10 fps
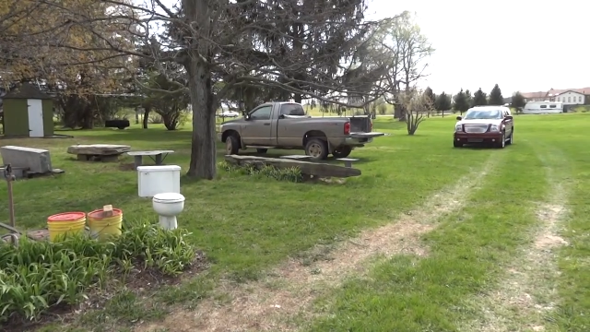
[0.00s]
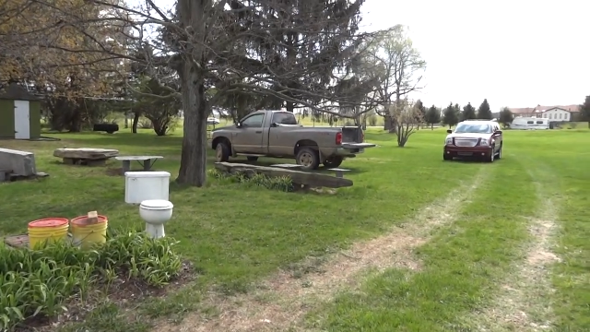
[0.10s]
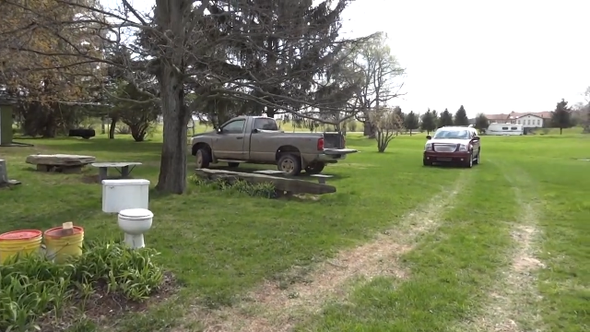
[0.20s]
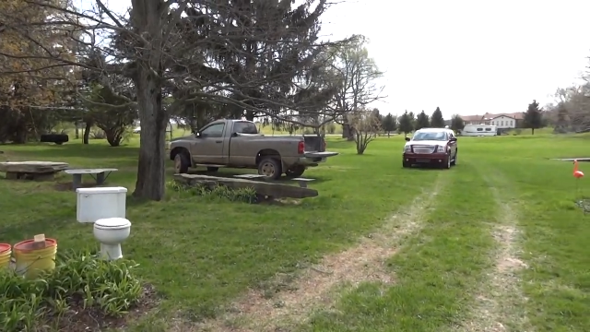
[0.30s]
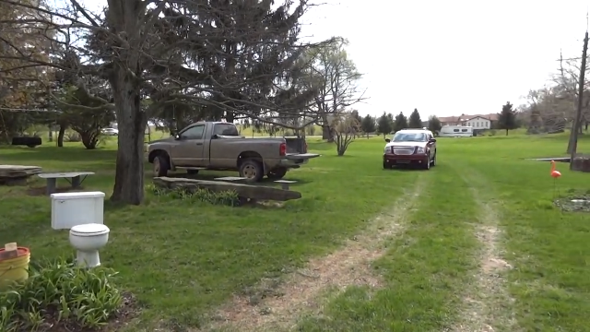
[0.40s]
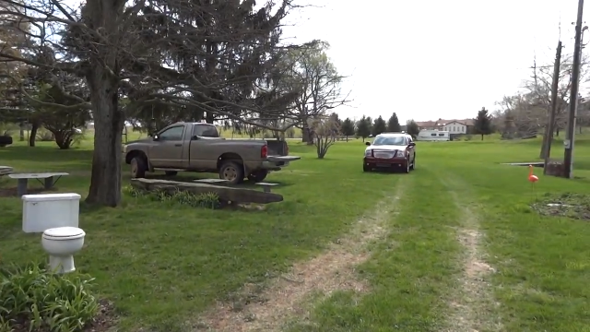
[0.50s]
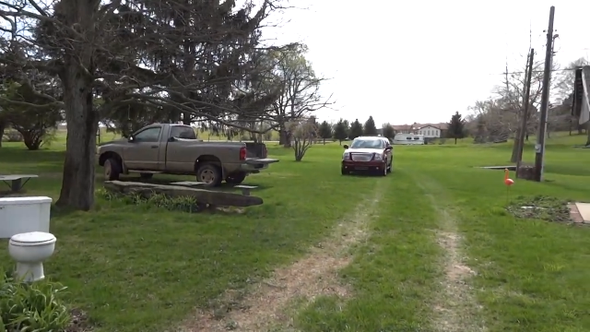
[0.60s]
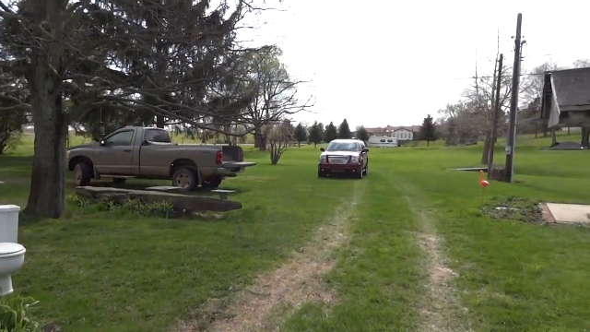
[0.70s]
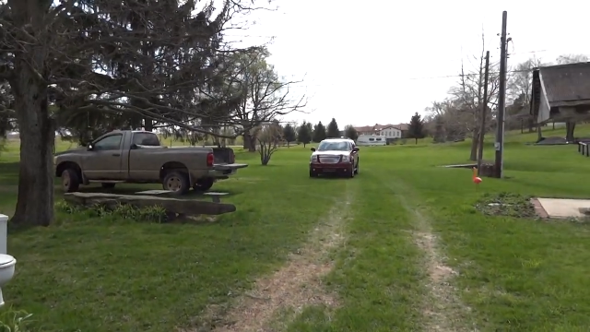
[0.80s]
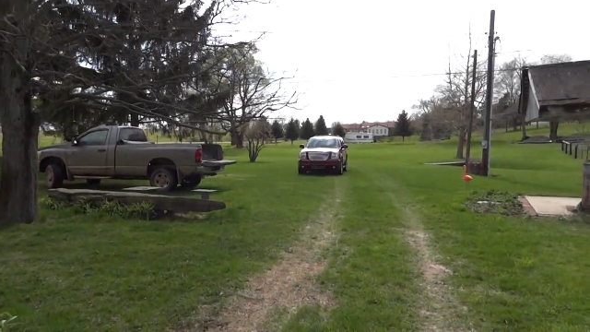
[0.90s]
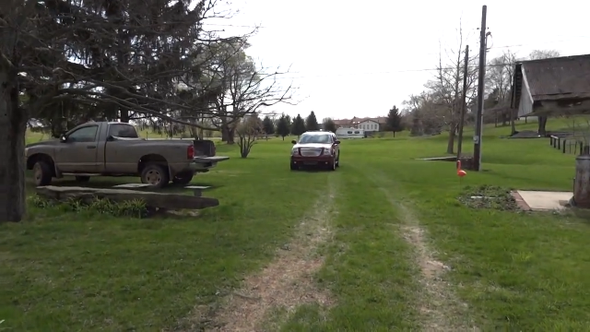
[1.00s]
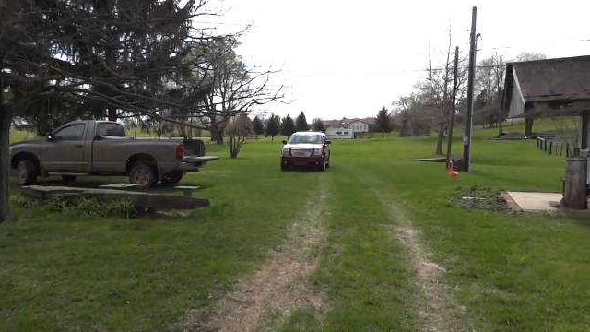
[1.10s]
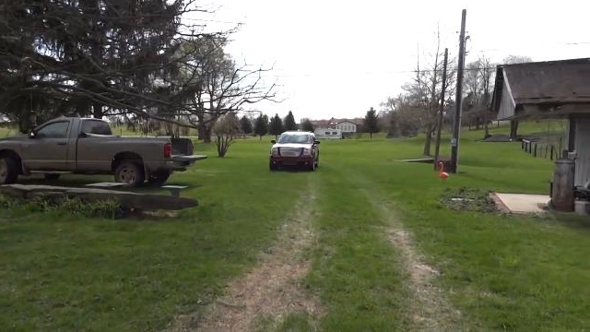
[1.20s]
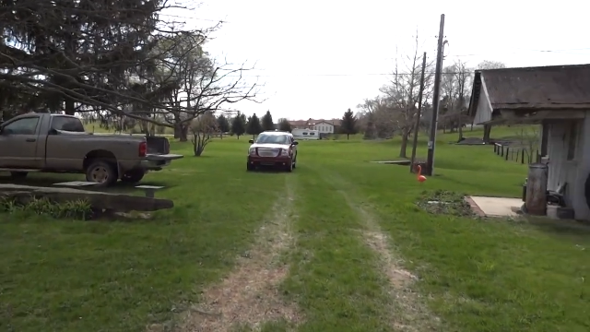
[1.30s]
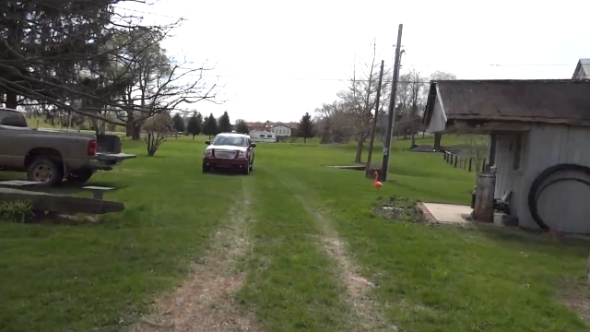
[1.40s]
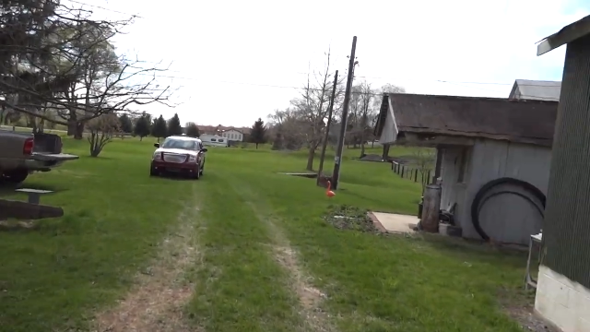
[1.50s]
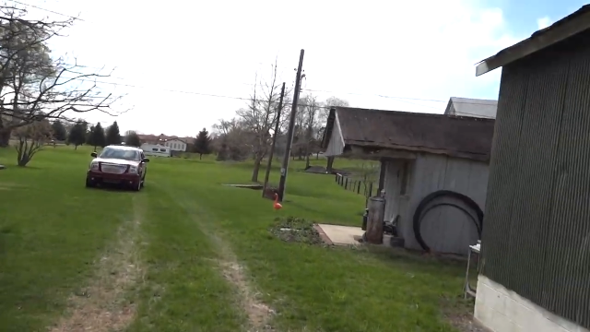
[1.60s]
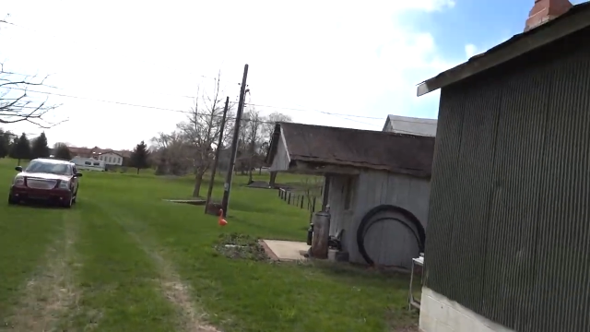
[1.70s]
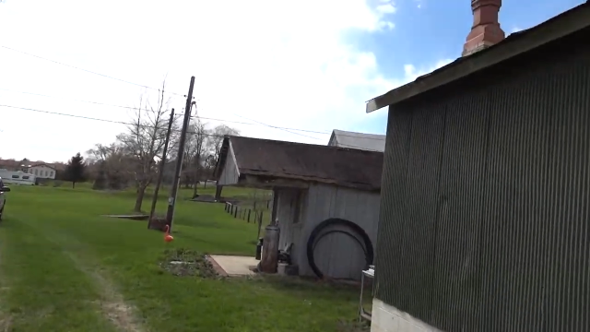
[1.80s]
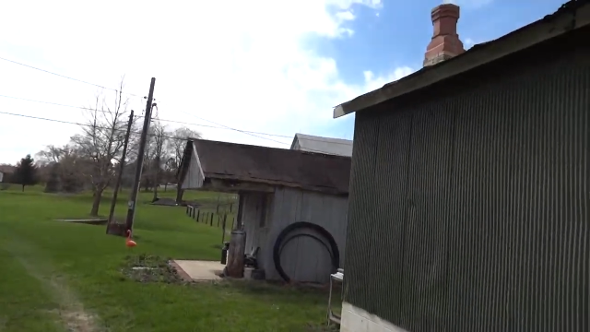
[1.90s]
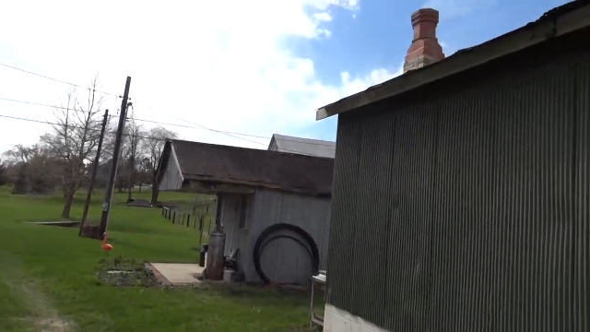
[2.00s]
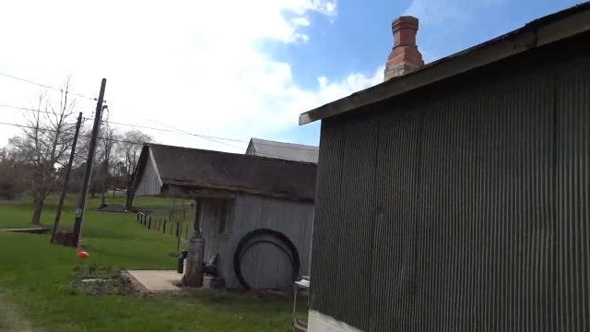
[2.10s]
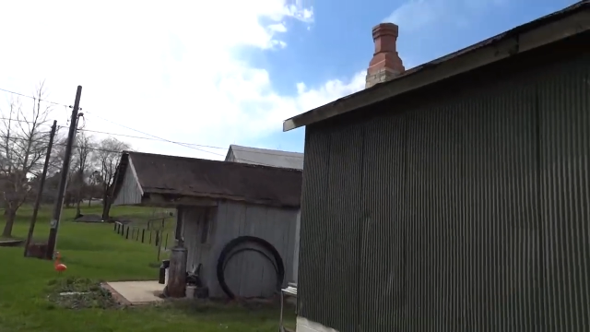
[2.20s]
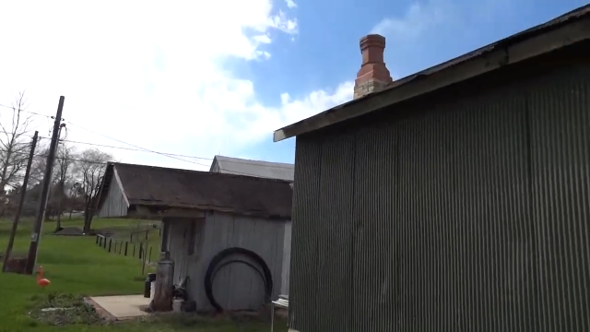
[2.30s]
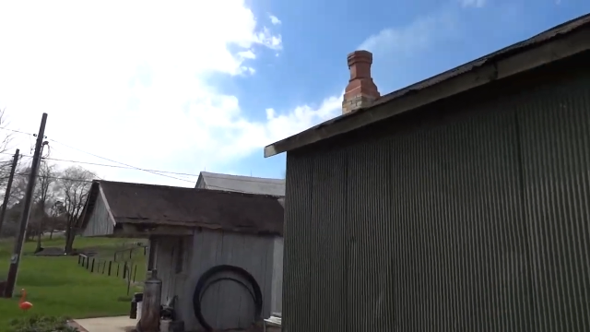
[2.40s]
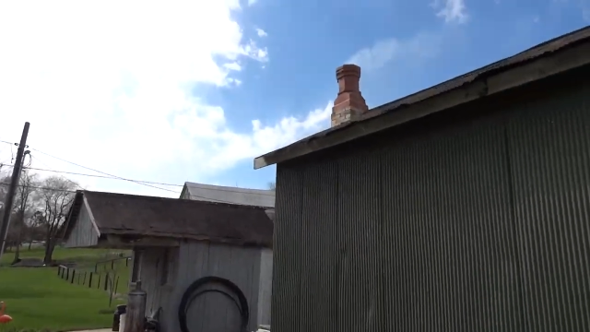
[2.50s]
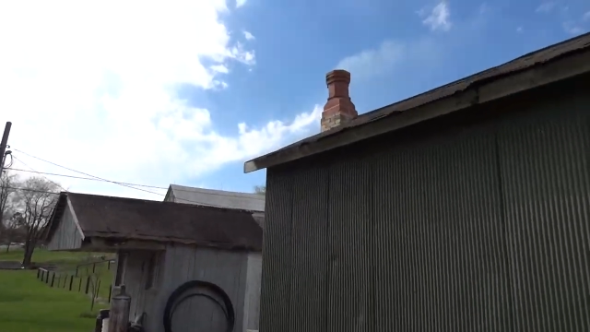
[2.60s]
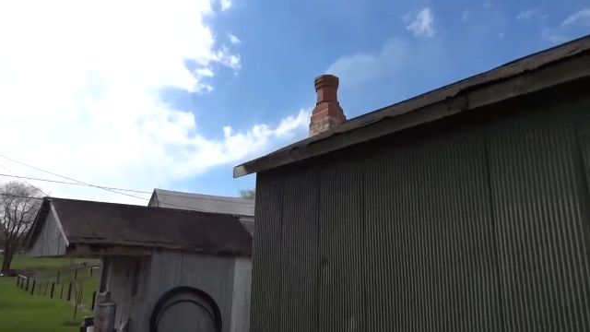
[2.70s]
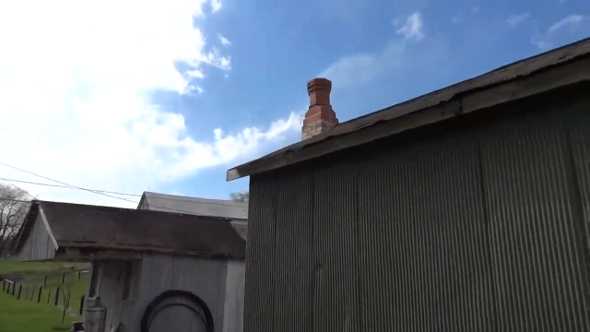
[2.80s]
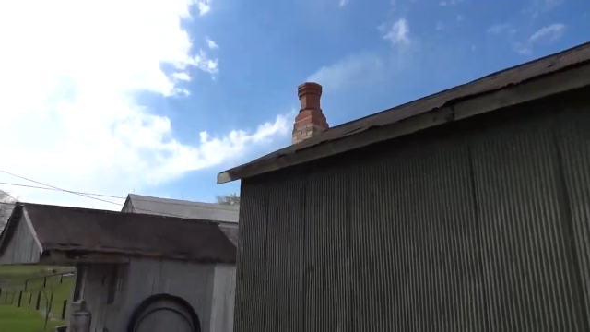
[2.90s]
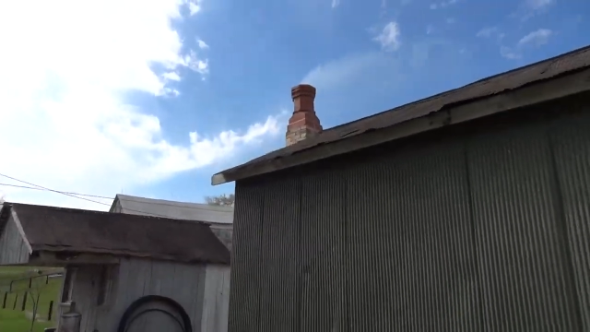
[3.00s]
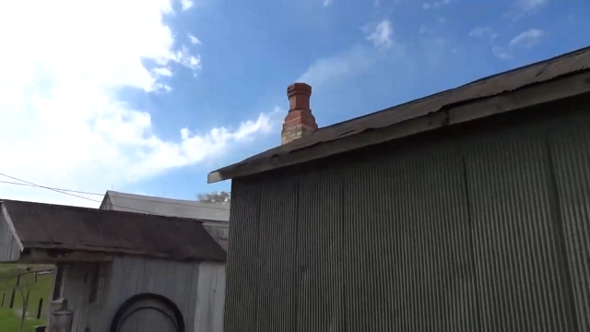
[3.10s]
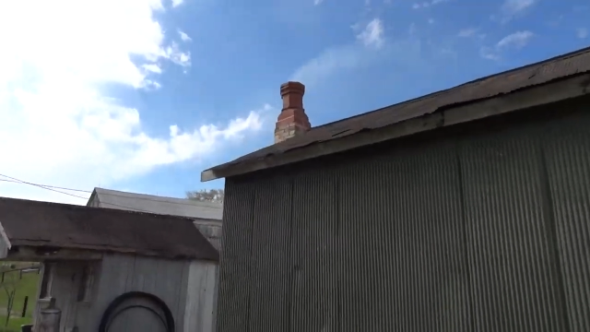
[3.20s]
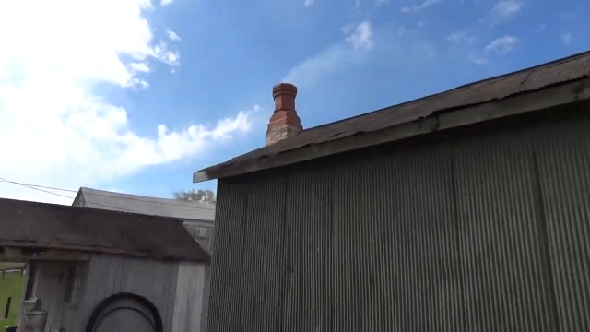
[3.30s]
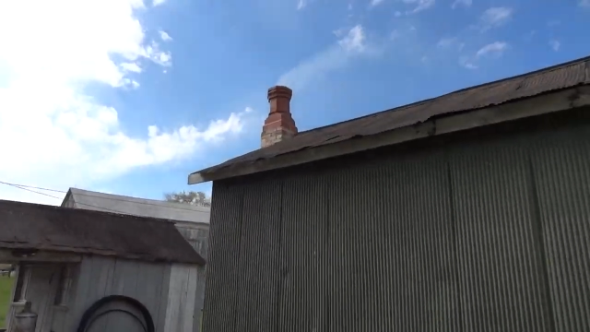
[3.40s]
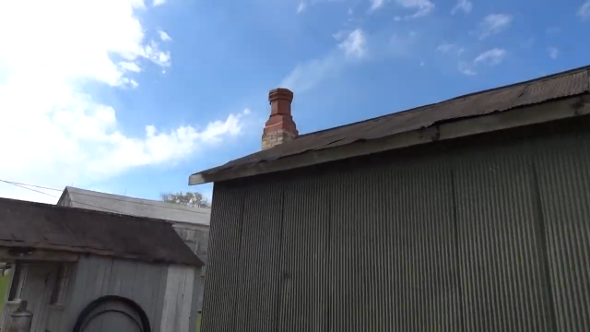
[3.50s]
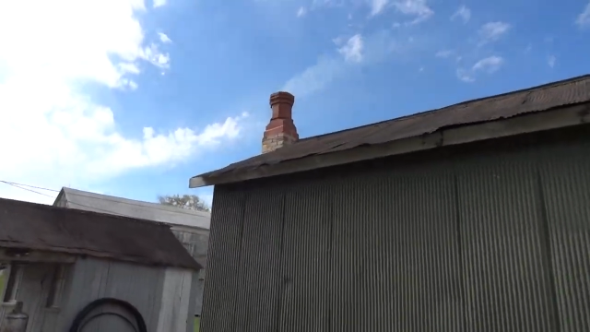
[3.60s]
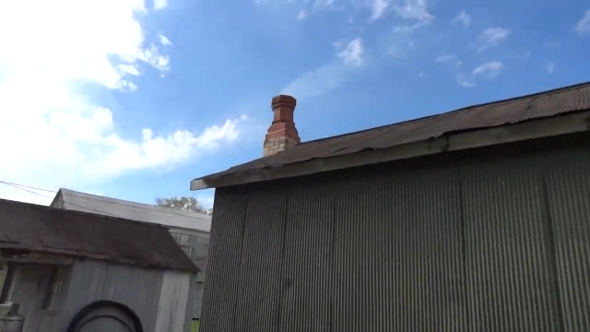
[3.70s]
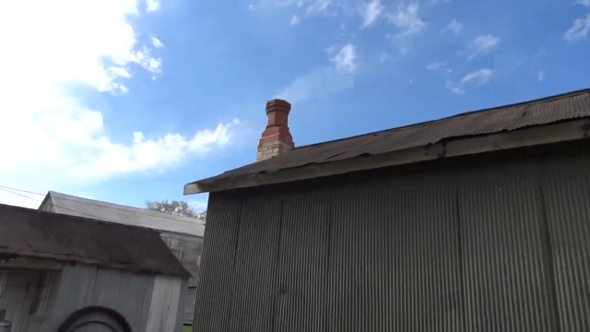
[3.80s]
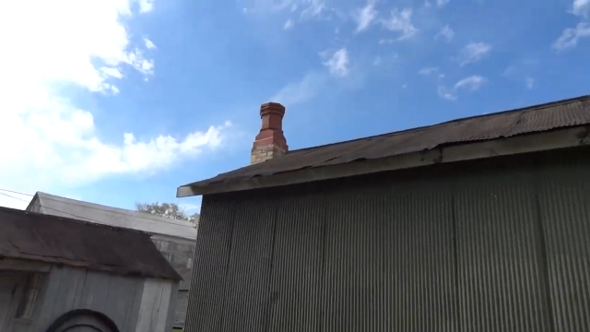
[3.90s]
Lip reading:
No face is visible, so there are no lips to read.